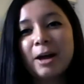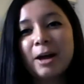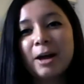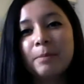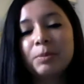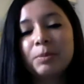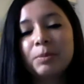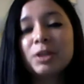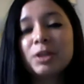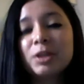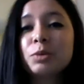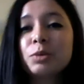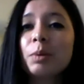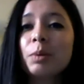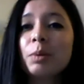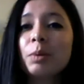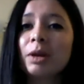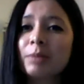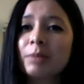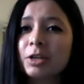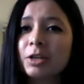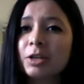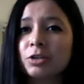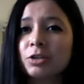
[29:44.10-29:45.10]
Because we want to
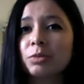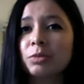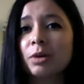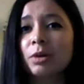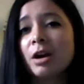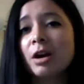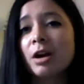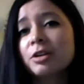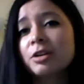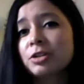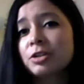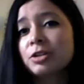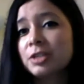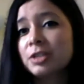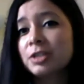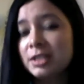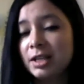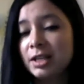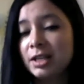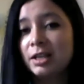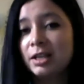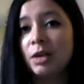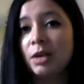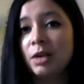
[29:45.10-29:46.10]
make sure we're
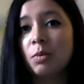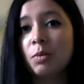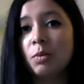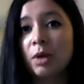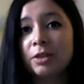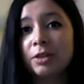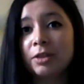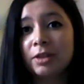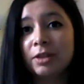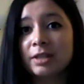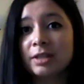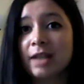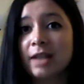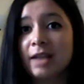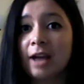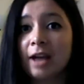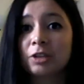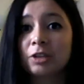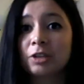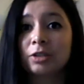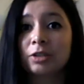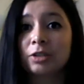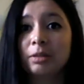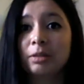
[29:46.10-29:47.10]
understanding what things
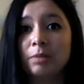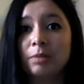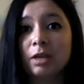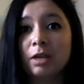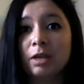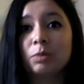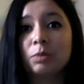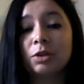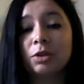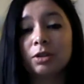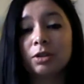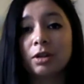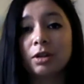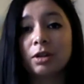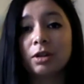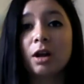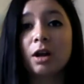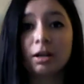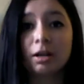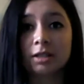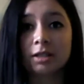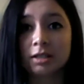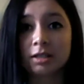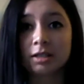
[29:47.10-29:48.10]
actually mean within the
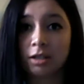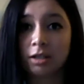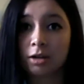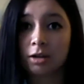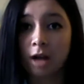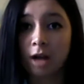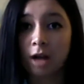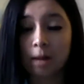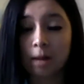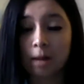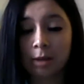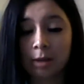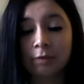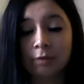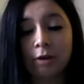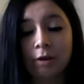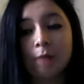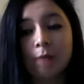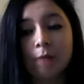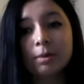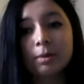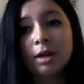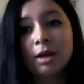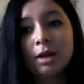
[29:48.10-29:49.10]
context that you're coming
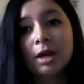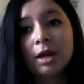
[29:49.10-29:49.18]
from.